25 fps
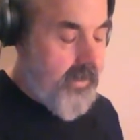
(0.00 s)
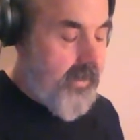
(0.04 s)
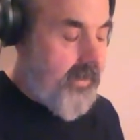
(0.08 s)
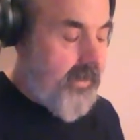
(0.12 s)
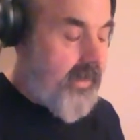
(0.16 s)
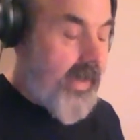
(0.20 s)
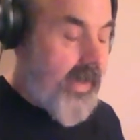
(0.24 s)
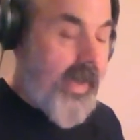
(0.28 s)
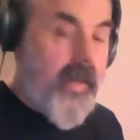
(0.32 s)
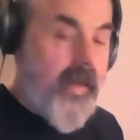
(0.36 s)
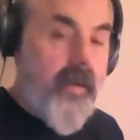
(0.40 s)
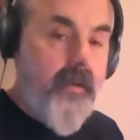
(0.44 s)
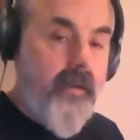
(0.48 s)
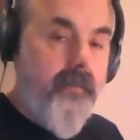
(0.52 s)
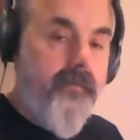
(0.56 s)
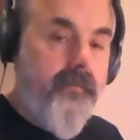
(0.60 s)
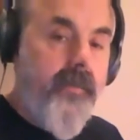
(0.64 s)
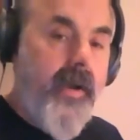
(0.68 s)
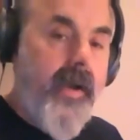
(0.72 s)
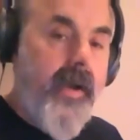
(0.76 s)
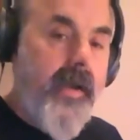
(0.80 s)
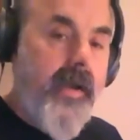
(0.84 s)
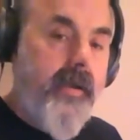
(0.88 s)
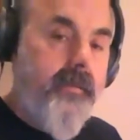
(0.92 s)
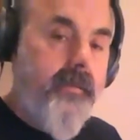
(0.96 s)
9 and
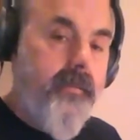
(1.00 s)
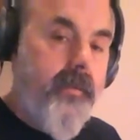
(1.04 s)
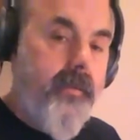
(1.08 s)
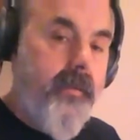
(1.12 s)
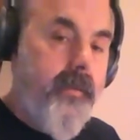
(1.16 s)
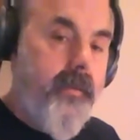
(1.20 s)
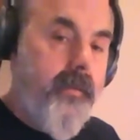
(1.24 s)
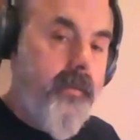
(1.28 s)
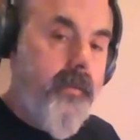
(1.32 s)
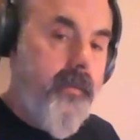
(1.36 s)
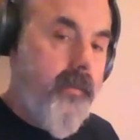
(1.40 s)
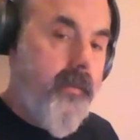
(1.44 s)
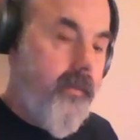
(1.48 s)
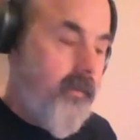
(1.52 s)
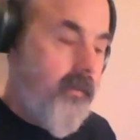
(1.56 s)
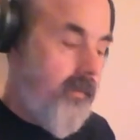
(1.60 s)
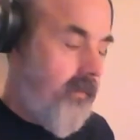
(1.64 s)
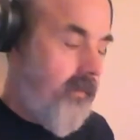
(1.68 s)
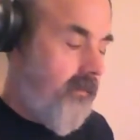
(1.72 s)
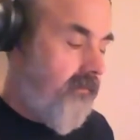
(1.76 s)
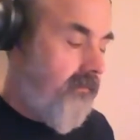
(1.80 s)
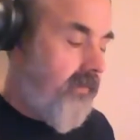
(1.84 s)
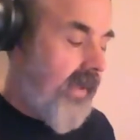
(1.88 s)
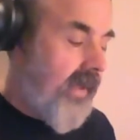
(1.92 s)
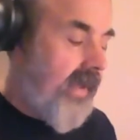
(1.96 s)
5.
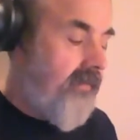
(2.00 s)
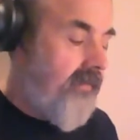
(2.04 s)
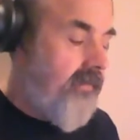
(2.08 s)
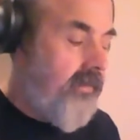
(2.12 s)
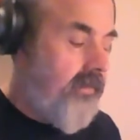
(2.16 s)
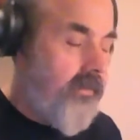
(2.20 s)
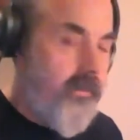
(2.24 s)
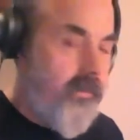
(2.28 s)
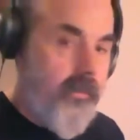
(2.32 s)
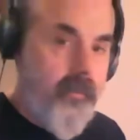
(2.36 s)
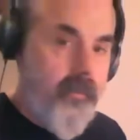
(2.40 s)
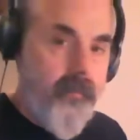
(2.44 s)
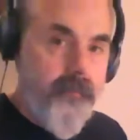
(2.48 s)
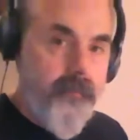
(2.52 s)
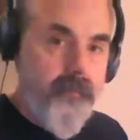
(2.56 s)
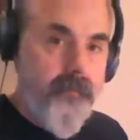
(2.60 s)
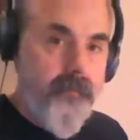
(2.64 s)
5 and 2.